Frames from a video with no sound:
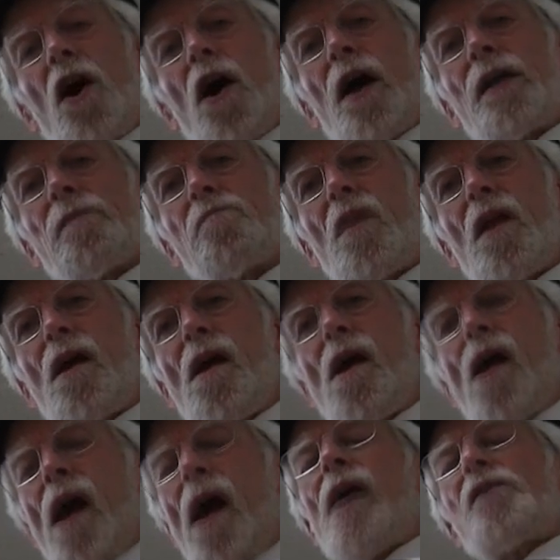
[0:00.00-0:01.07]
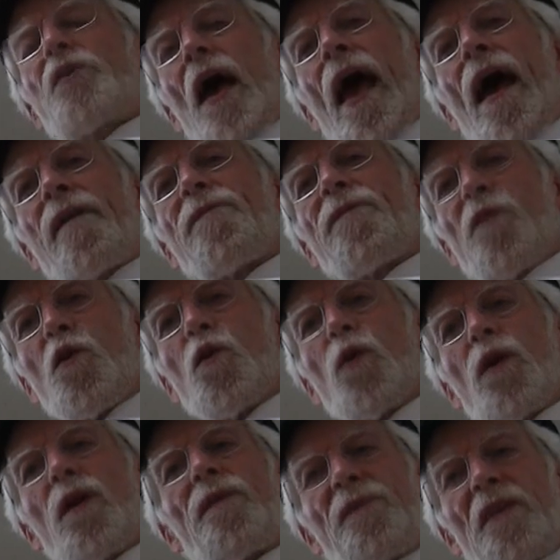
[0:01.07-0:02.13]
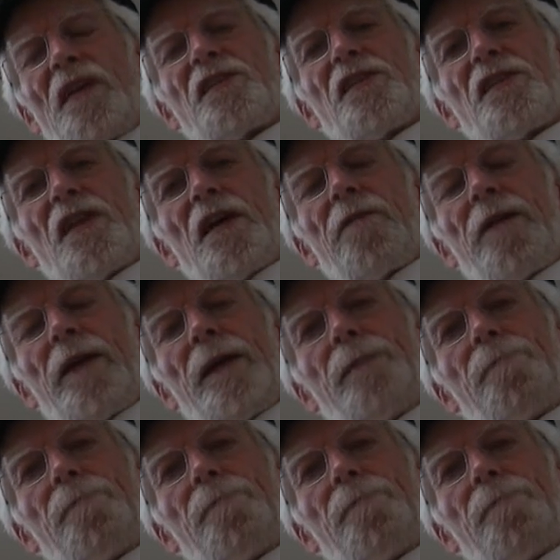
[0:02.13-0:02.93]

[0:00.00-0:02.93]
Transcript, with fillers: on and to add fuel if necessary.